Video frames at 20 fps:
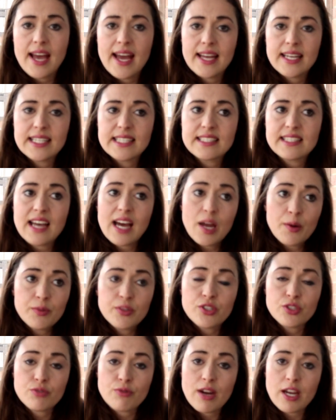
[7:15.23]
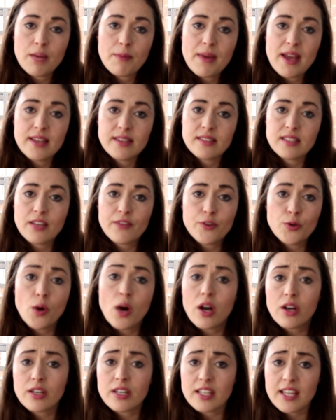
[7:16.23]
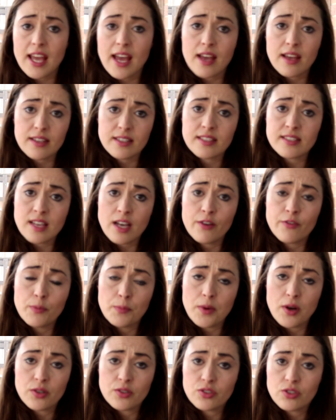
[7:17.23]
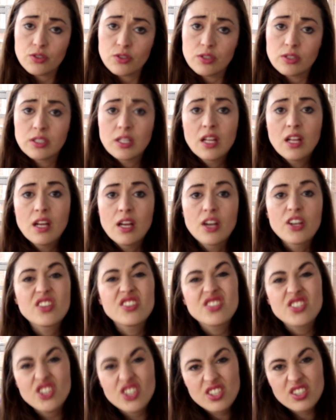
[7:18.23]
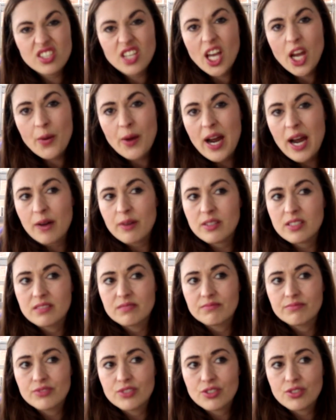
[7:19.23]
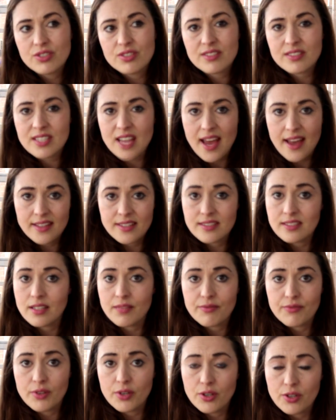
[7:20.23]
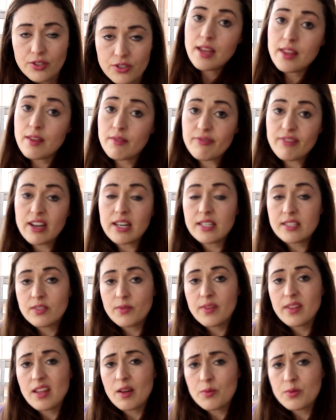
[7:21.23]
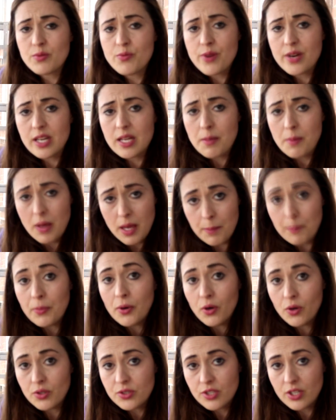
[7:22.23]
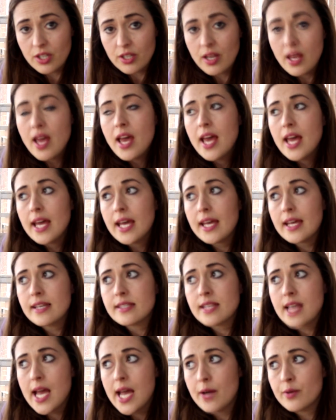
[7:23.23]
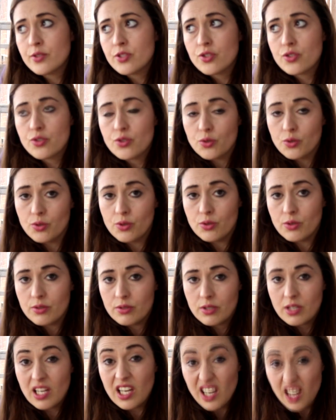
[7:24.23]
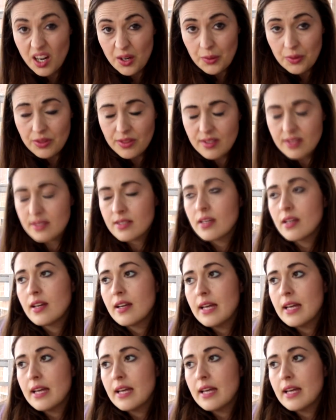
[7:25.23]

And I would just recommend, if you are going to get yourself a bottle, just go out and just test it first. And then finally, something that was really important is how to store clothes.